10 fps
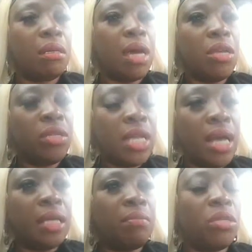And you
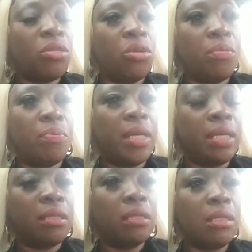now give me no dub
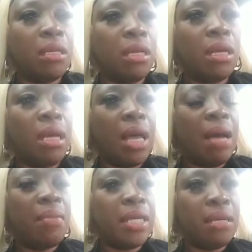plate
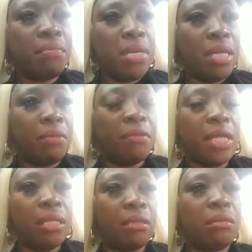and me get beaten for that.